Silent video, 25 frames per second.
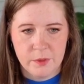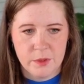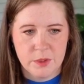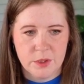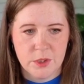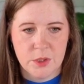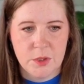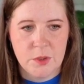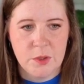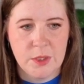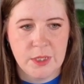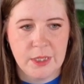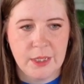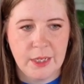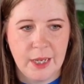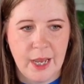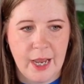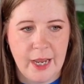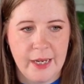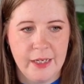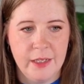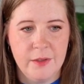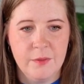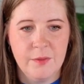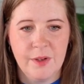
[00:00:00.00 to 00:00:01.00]
So you can
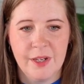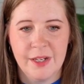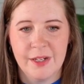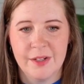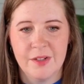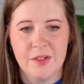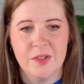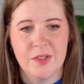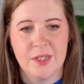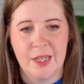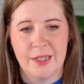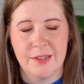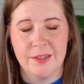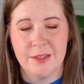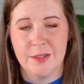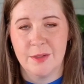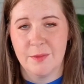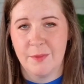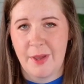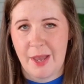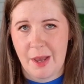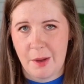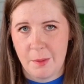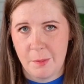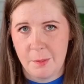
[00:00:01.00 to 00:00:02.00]
kind of get a sense
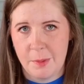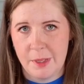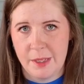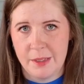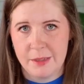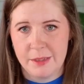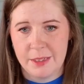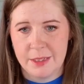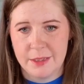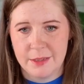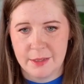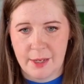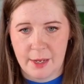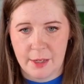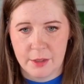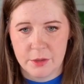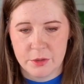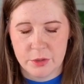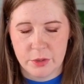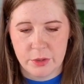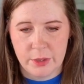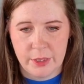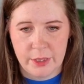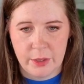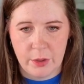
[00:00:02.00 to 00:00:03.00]
of how big these
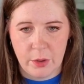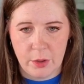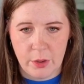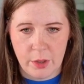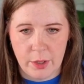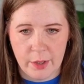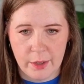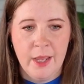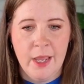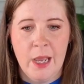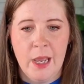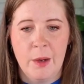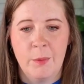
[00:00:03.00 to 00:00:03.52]
actually are.